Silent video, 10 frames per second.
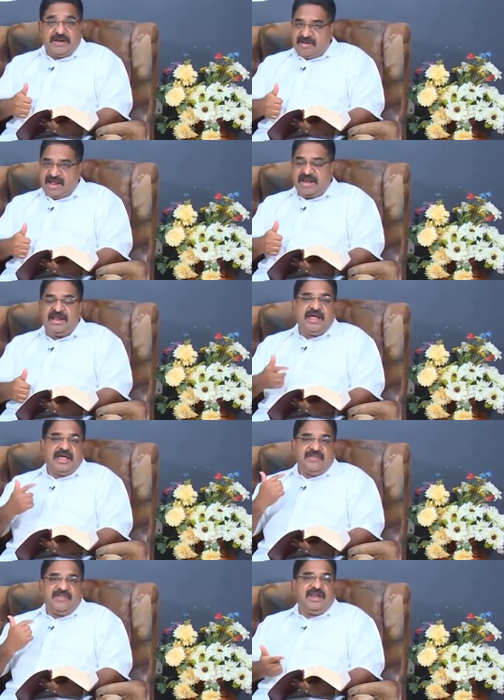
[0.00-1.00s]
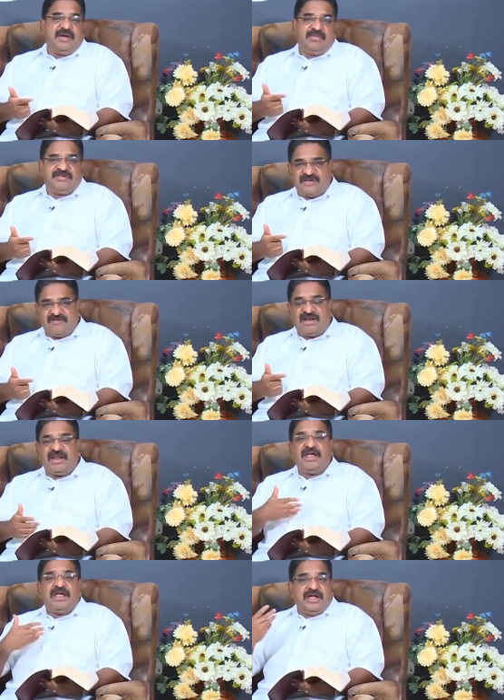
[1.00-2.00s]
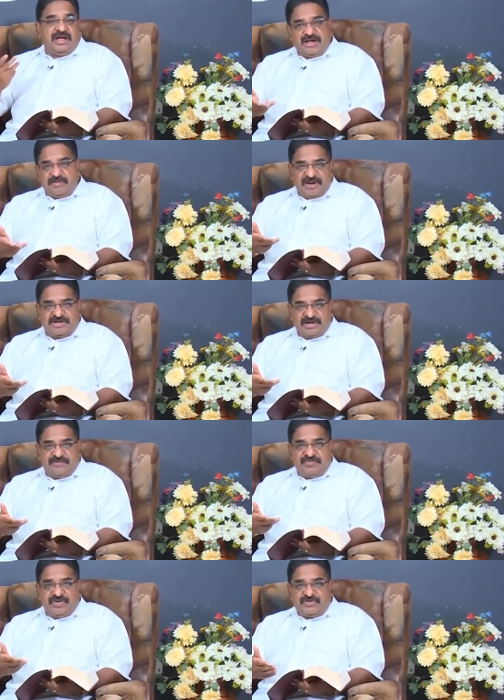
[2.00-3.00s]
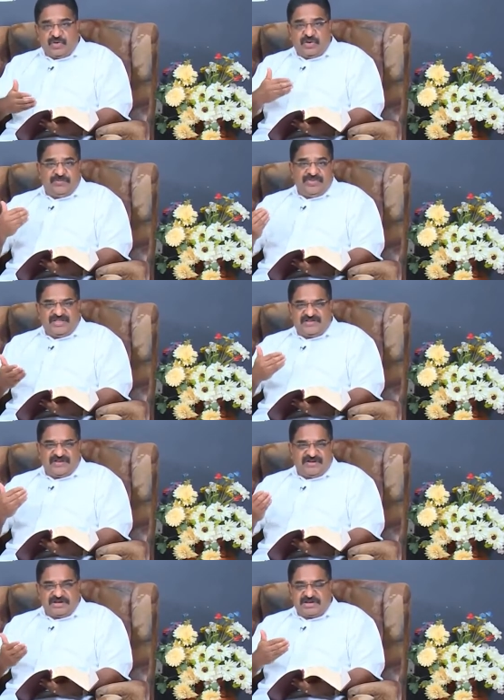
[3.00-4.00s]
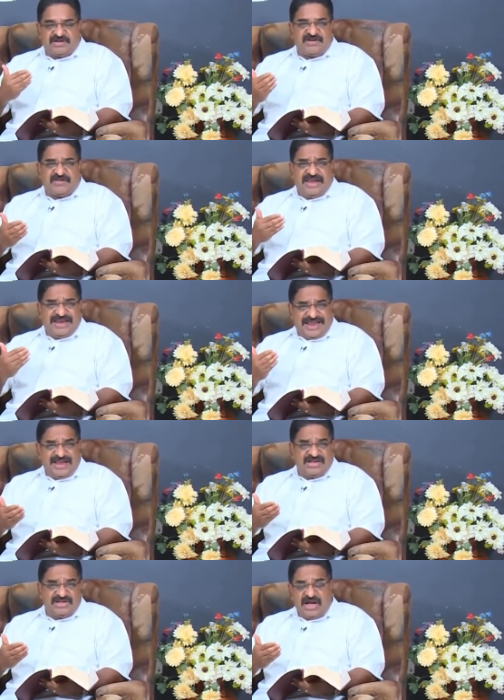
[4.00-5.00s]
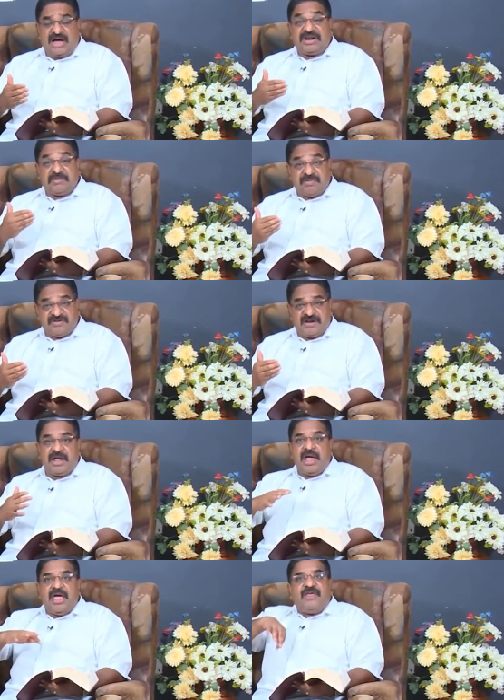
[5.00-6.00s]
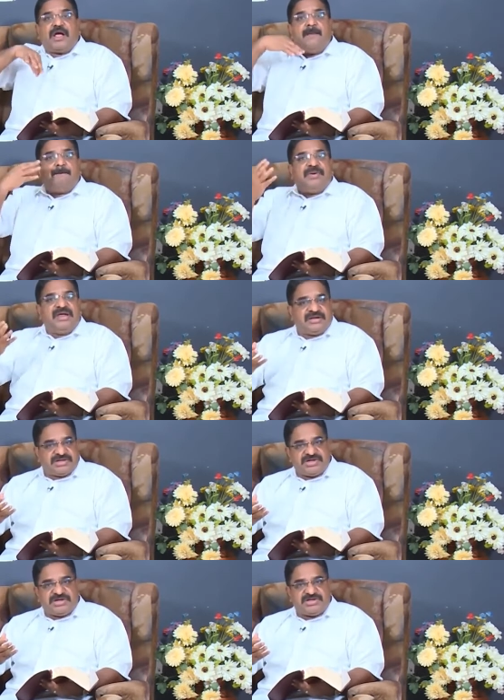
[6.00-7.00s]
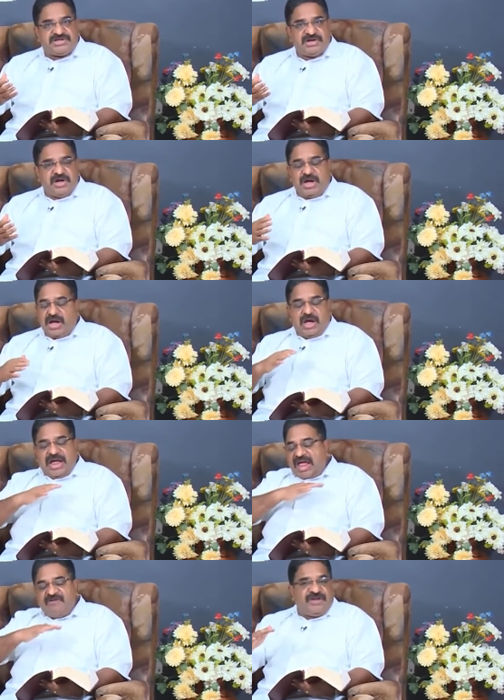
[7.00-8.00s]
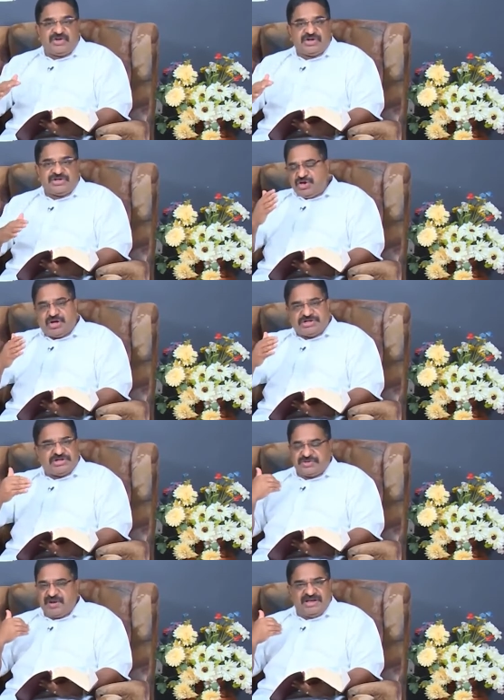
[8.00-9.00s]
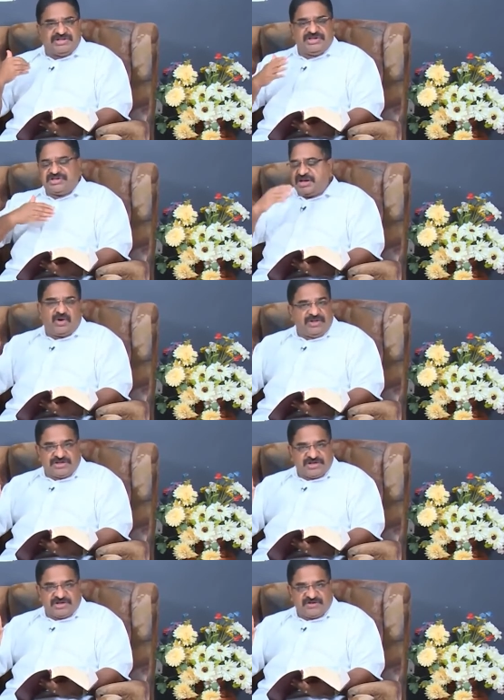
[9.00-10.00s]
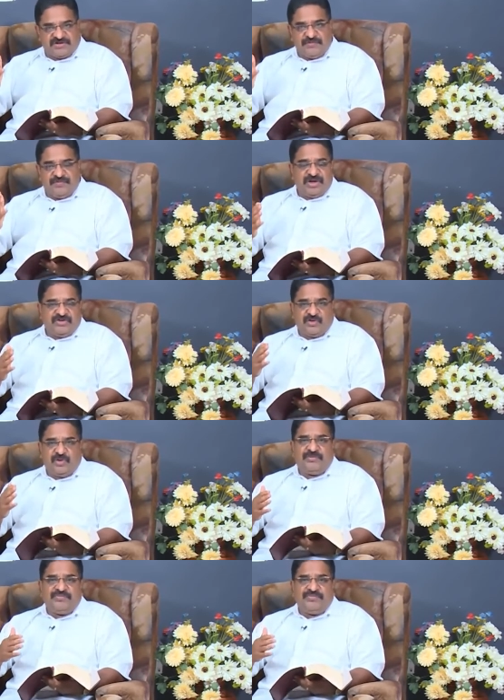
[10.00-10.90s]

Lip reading: man. And then number 7, completion. So, the seven churches in Asia represent the complete church. Every church, your church, my church, and all the churches. So,